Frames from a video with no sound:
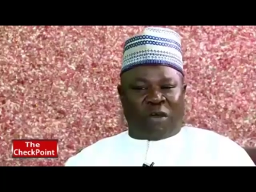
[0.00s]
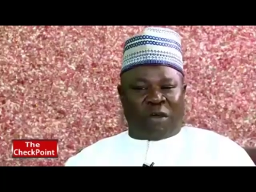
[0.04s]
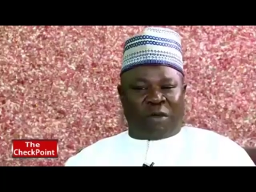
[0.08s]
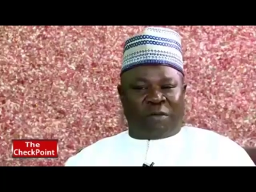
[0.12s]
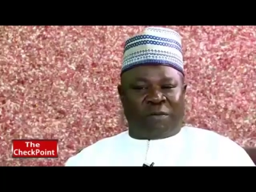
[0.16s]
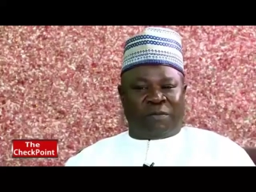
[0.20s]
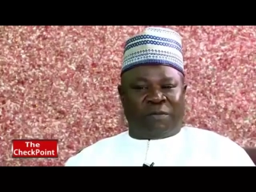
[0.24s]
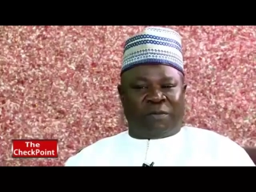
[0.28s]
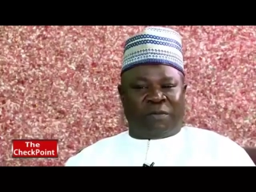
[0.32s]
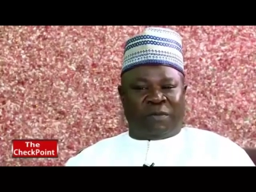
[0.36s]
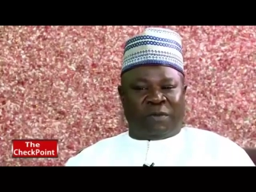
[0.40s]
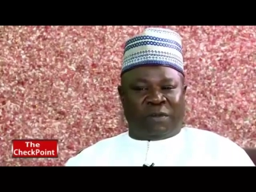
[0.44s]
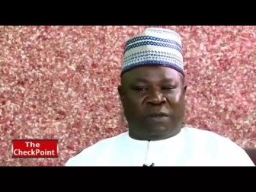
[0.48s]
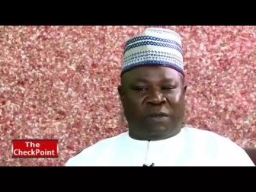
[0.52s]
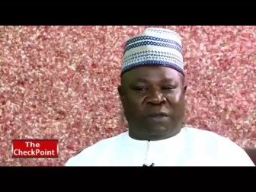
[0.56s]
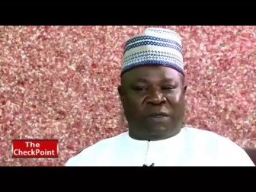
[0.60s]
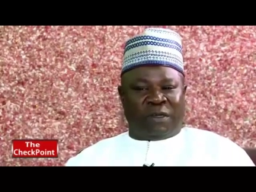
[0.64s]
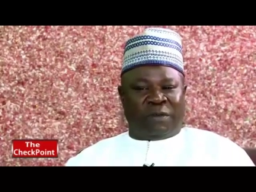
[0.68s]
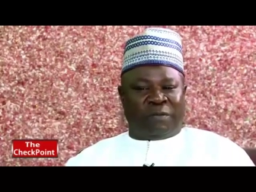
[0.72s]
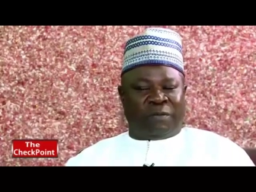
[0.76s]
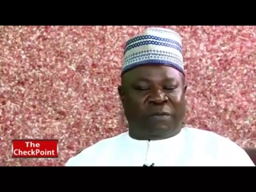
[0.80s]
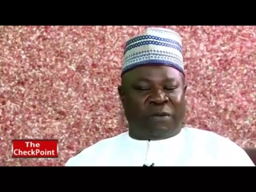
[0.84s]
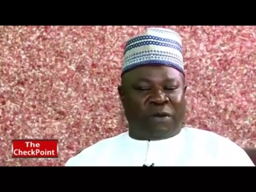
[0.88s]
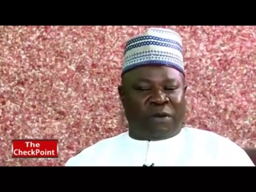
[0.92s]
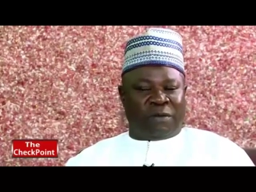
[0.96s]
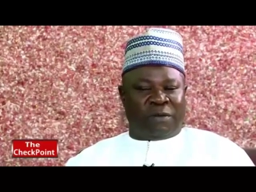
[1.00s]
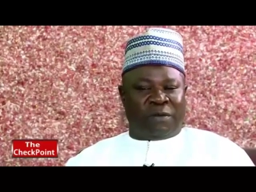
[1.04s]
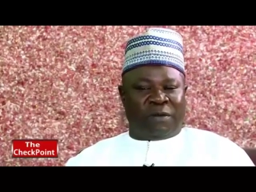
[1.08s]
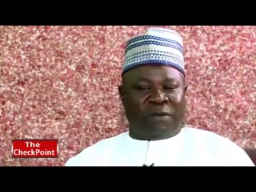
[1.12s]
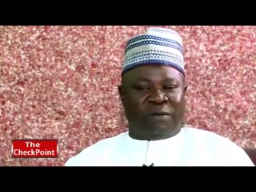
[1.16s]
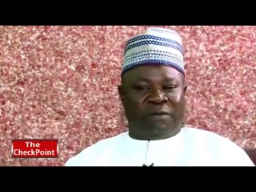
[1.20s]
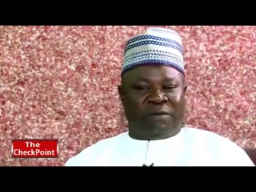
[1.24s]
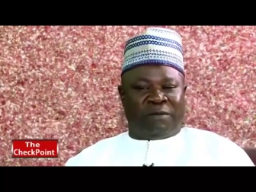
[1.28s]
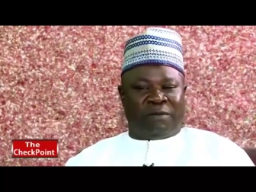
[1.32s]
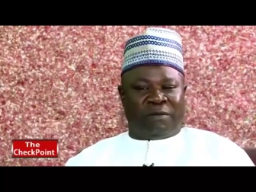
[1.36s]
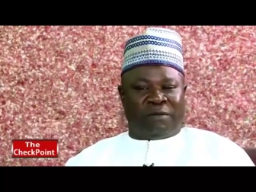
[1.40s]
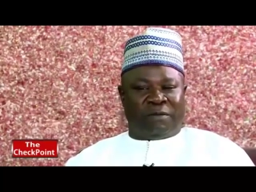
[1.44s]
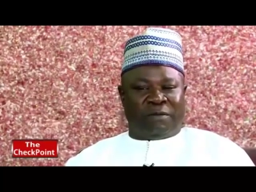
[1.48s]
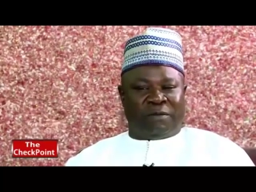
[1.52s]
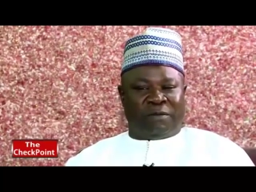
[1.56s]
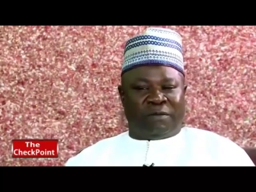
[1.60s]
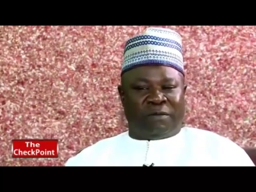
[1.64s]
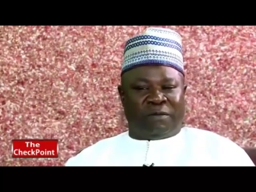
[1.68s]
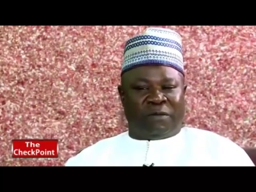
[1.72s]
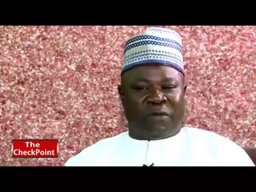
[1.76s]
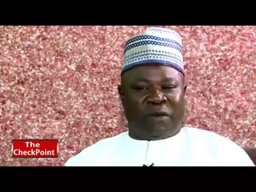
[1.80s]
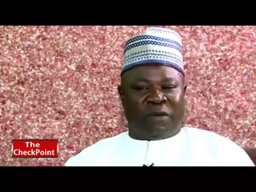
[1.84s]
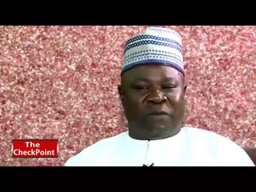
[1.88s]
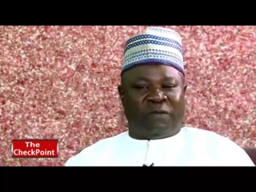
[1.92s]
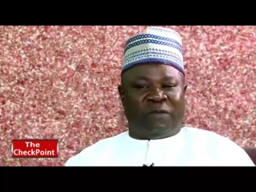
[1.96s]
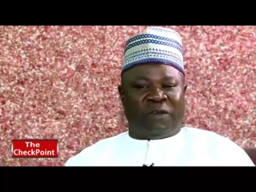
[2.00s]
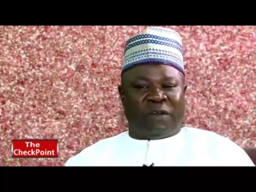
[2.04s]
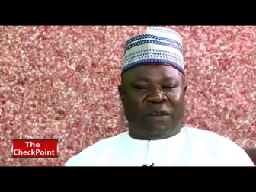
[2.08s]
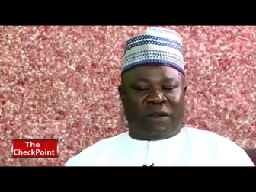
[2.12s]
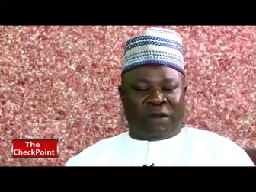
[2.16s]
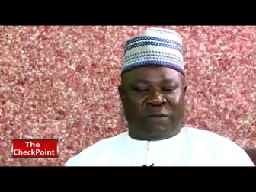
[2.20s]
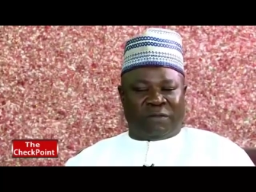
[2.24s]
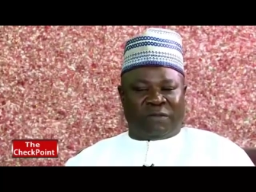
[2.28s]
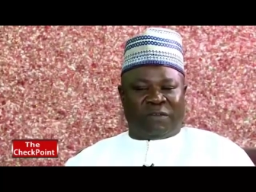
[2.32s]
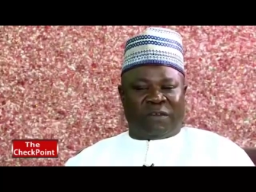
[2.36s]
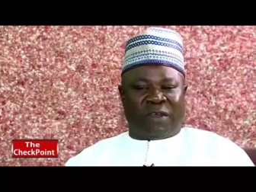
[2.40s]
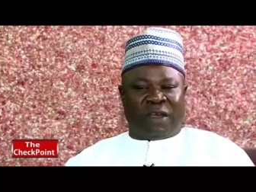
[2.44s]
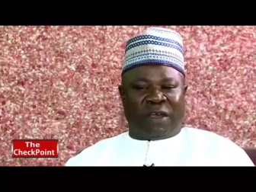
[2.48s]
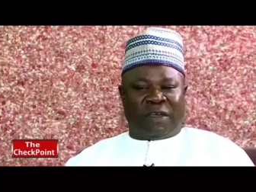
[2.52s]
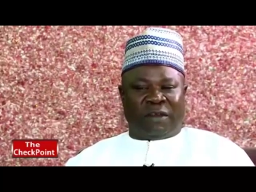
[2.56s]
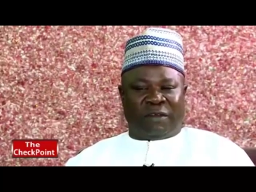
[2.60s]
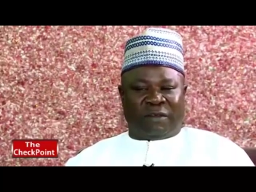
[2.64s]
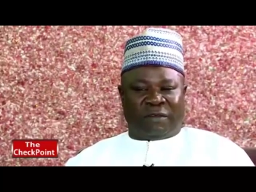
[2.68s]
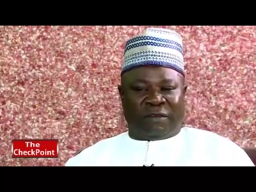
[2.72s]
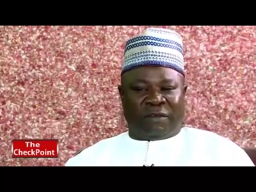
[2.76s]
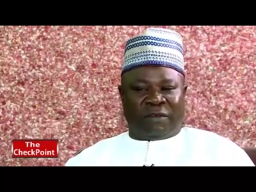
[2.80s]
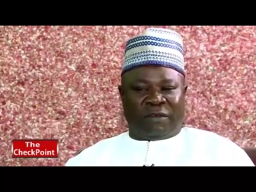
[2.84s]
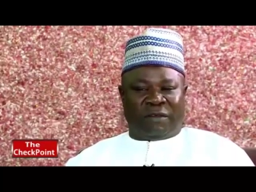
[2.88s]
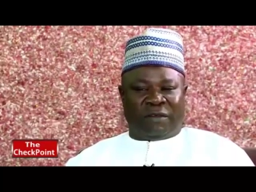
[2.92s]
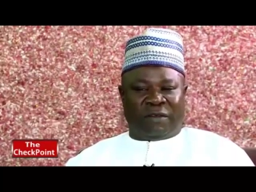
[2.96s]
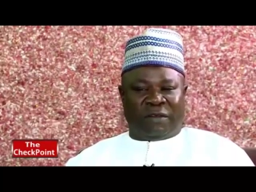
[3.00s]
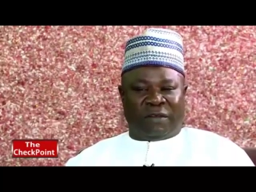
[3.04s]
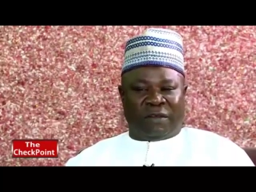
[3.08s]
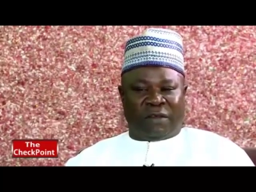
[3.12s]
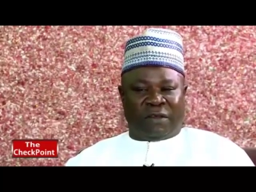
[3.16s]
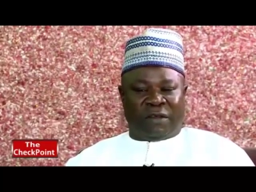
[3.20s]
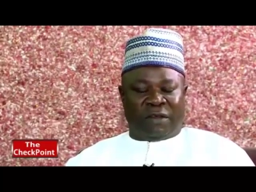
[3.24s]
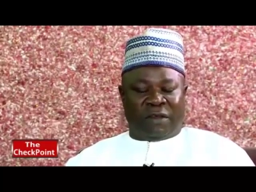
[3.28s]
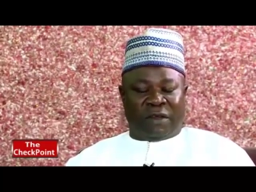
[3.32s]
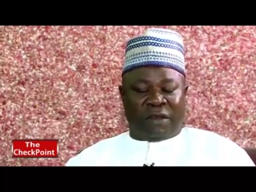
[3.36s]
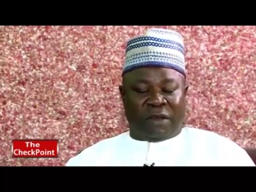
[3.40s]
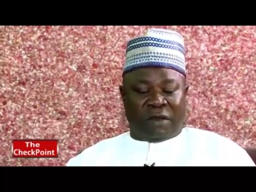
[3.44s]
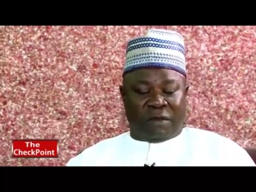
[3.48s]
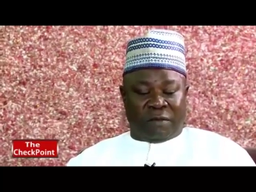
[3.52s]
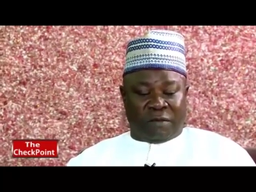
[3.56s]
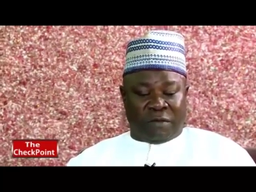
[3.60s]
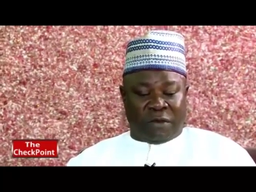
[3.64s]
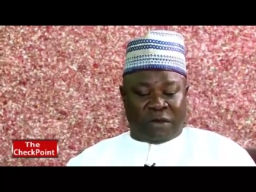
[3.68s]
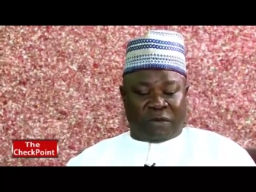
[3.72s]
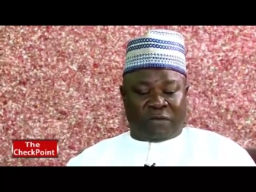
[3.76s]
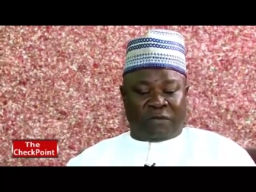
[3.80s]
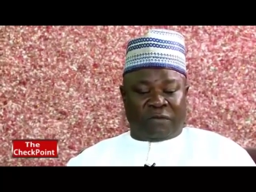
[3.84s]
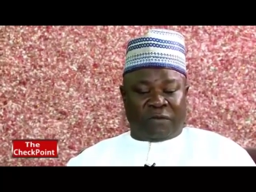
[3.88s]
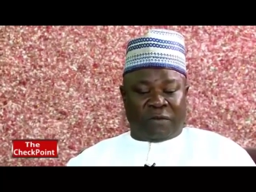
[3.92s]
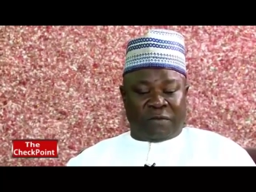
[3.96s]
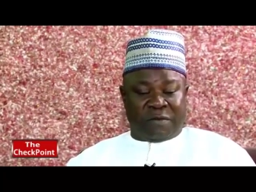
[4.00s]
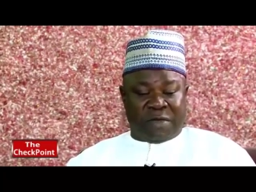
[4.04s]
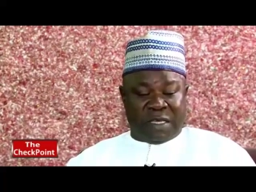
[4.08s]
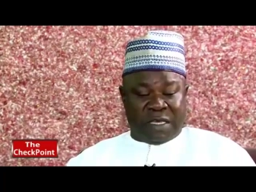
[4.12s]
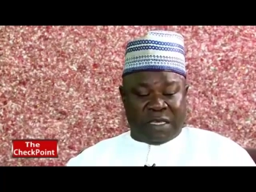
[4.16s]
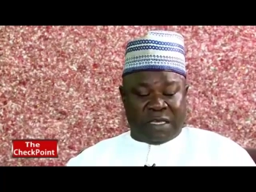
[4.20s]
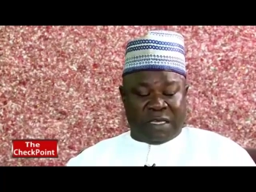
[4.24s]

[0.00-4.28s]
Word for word: coped the problem of the dump site. But for